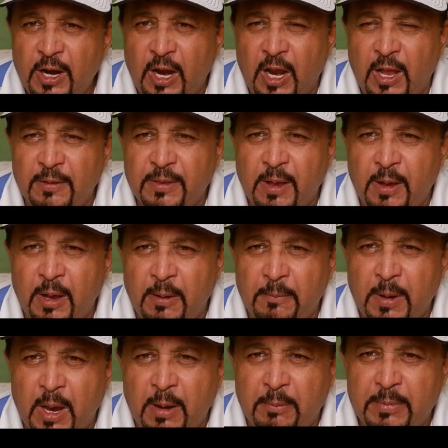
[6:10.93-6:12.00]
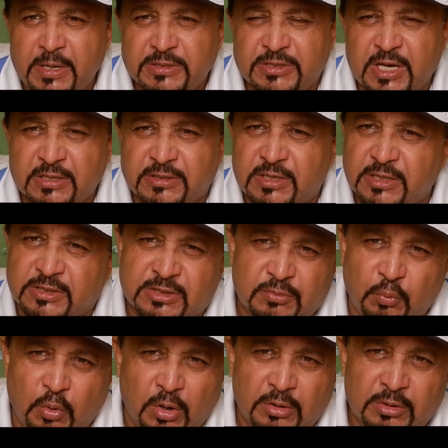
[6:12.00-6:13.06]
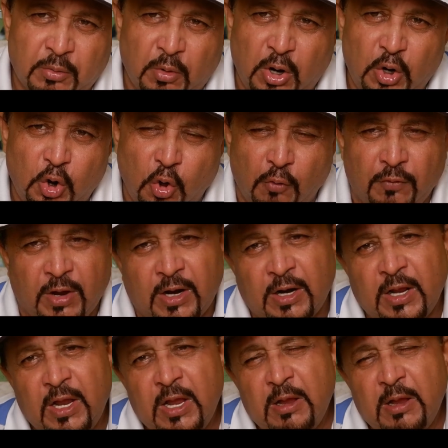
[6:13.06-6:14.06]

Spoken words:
it's the world over.